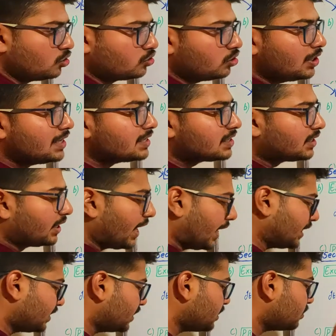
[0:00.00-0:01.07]
So the
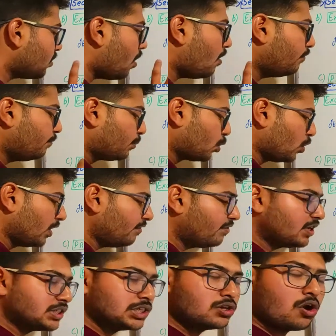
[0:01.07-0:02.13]
stages of
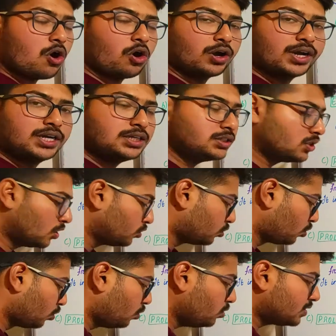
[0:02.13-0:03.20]
proliferation occurs
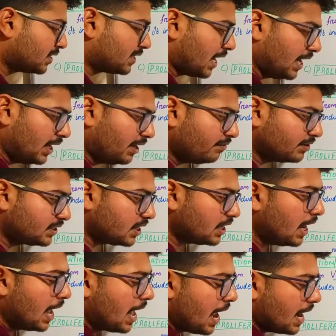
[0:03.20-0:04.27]
through cell
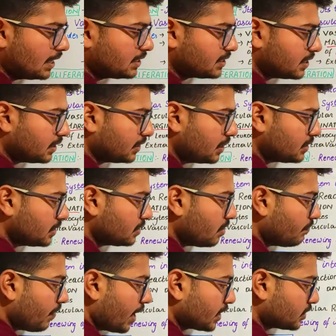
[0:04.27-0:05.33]
division and synthesis
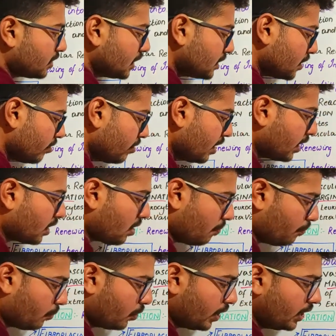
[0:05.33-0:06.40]
of extracellular
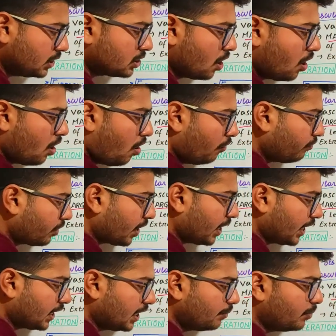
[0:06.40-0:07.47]
components of
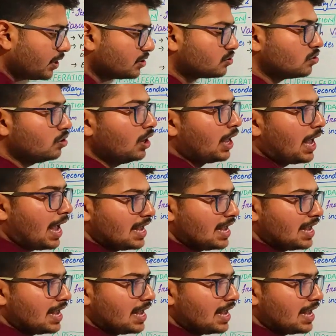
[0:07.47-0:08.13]
connective tissue.